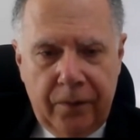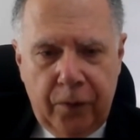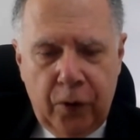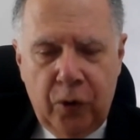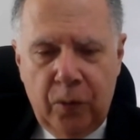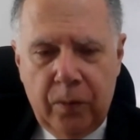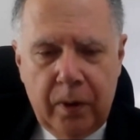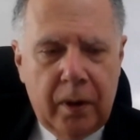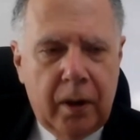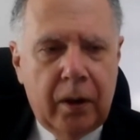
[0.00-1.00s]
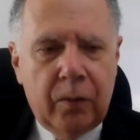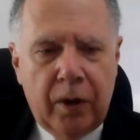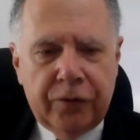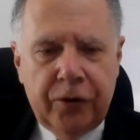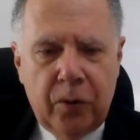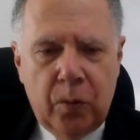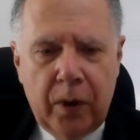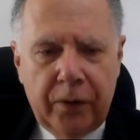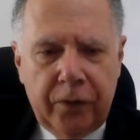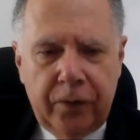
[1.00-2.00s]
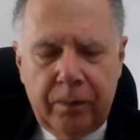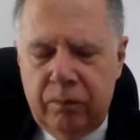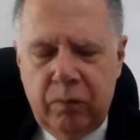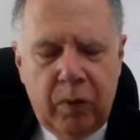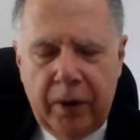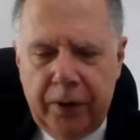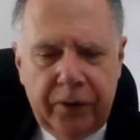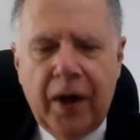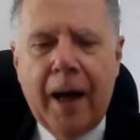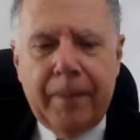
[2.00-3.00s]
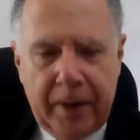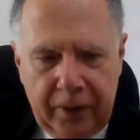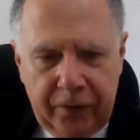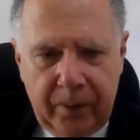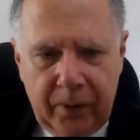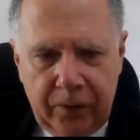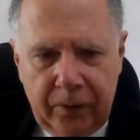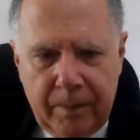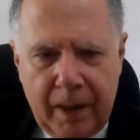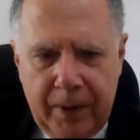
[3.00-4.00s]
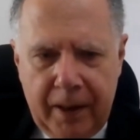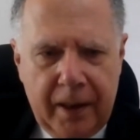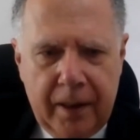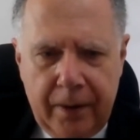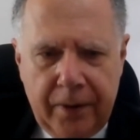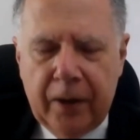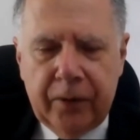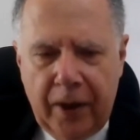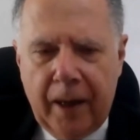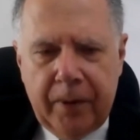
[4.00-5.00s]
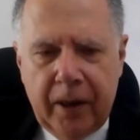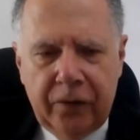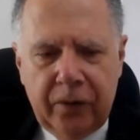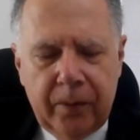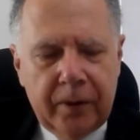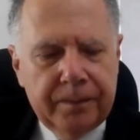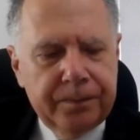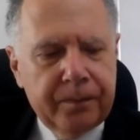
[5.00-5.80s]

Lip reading: for whom Russia was one of their top customers, maybe their top customer.